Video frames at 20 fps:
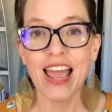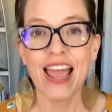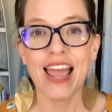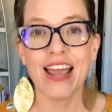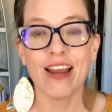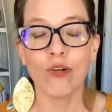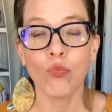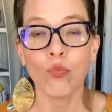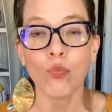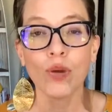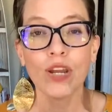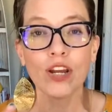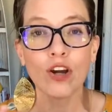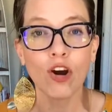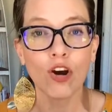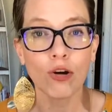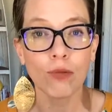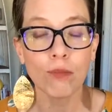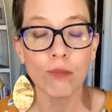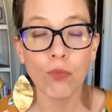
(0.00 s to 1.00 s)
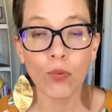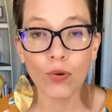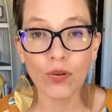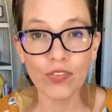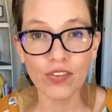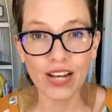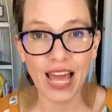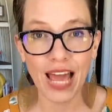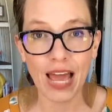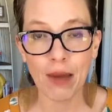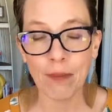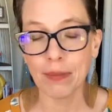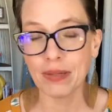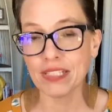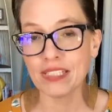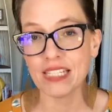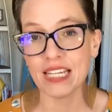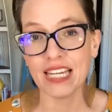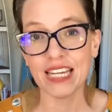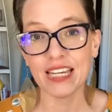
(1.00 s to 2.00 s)
And we are more than happy
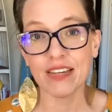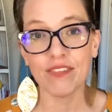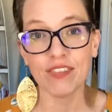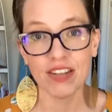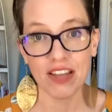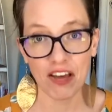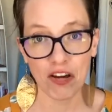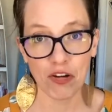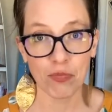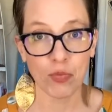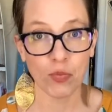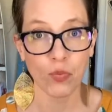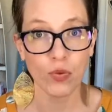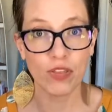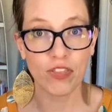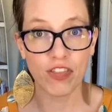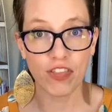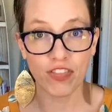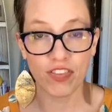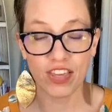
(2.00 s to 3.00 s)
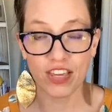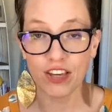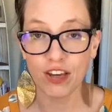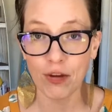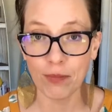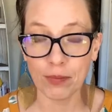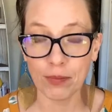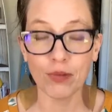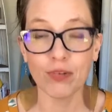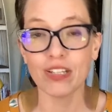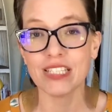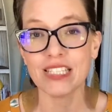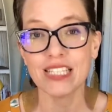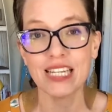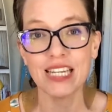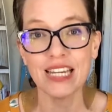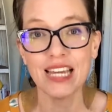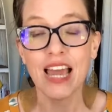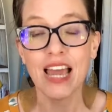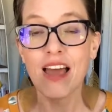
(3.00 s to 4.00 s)
to even help with the
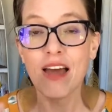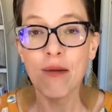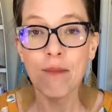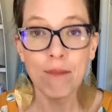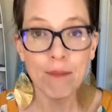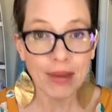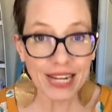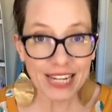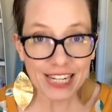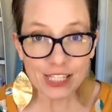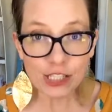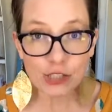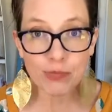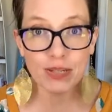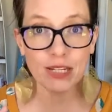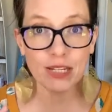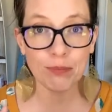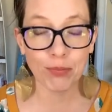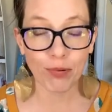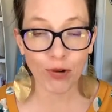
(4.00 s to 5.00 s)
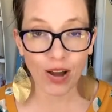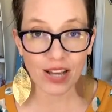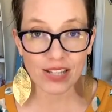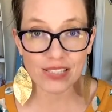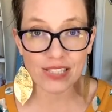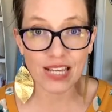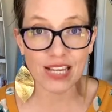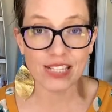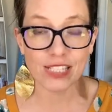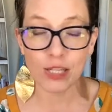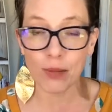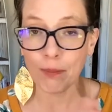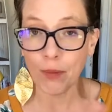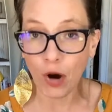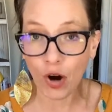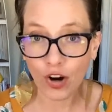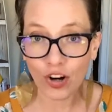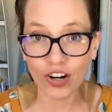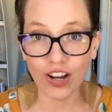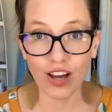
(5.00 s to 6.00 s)
community management management process
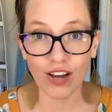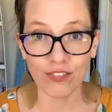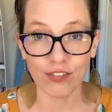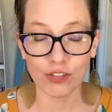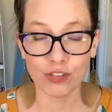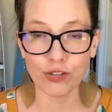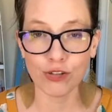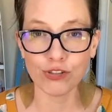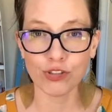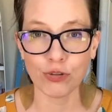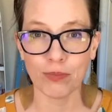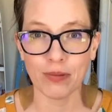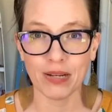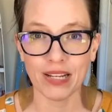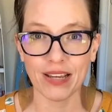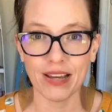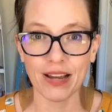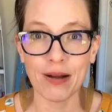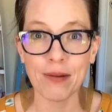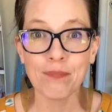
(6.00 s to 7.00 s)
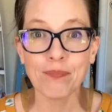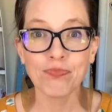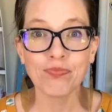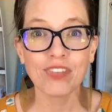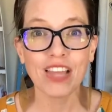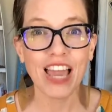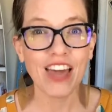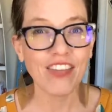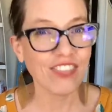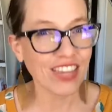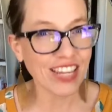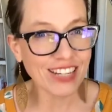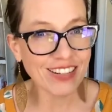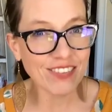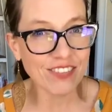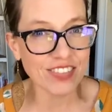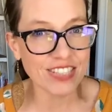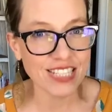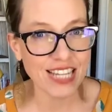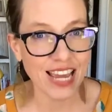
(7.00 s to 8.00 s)
part of your social media. At the end
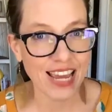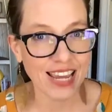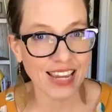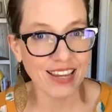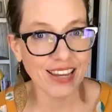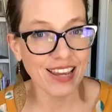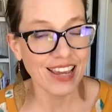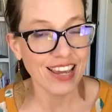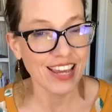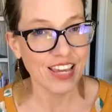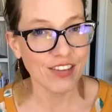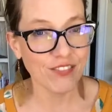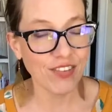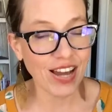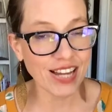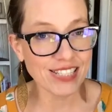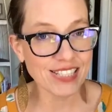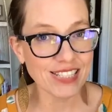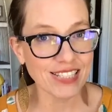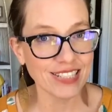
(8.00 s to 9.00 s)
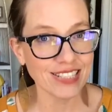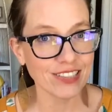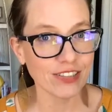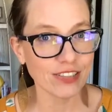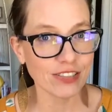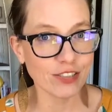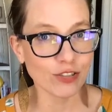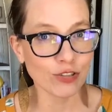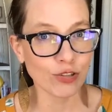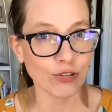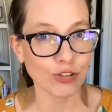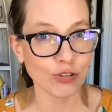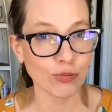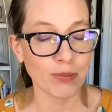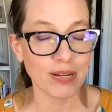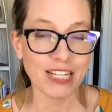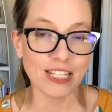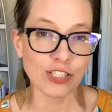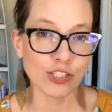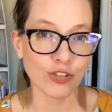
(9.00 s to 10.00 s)
of the day, if I sit here as a social
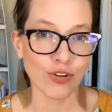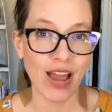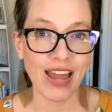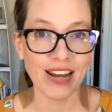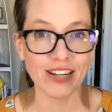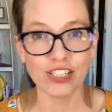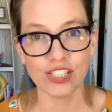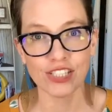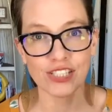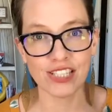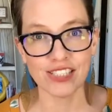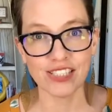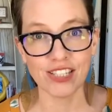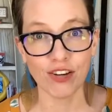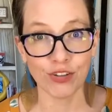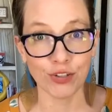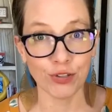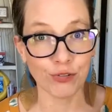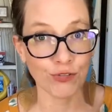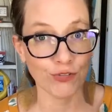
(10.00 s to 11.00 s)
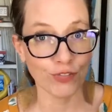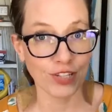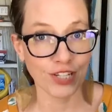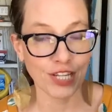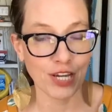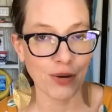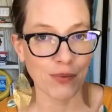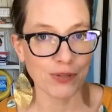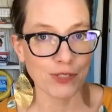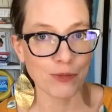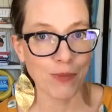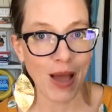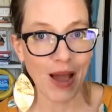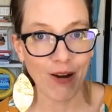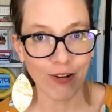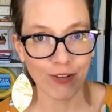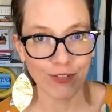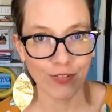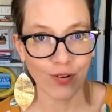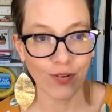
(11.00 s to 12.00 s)
media strategist and tell you video is
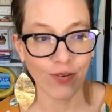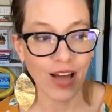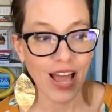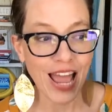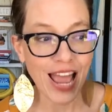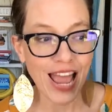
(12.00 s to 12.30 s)
powerful